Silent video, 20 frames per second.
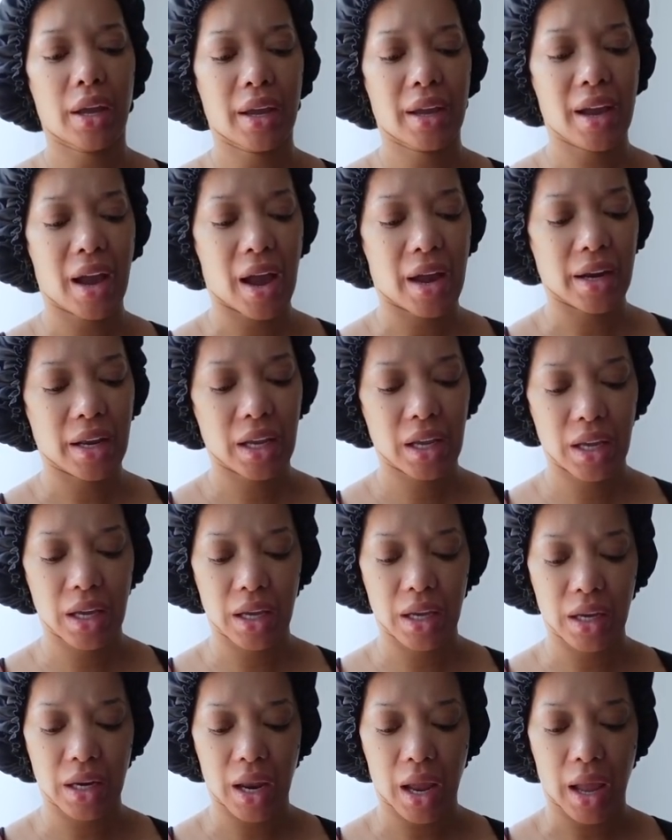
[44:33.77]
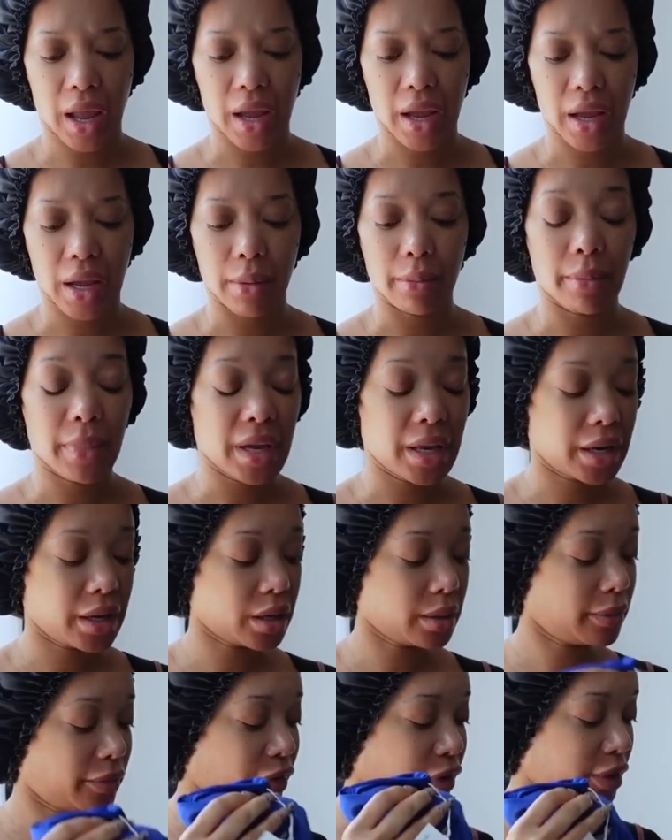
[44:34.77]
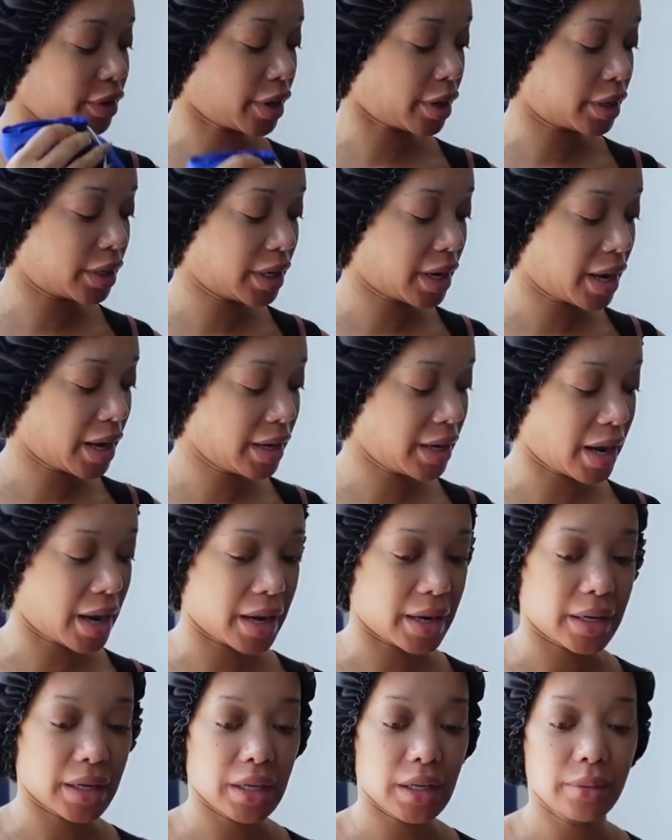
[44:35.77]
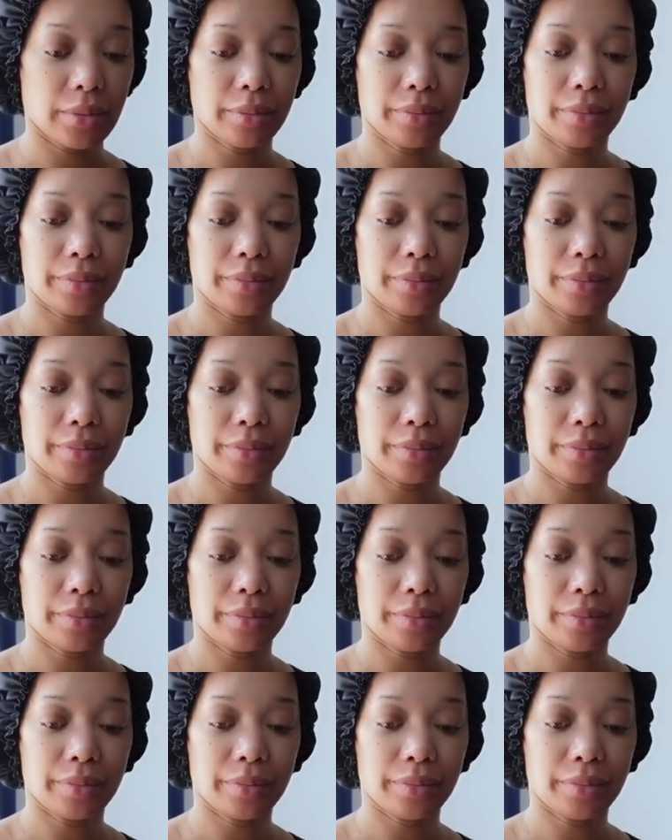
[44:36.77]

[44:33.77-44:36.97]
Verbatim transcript: Got it in a medium for thirty-nine ninety.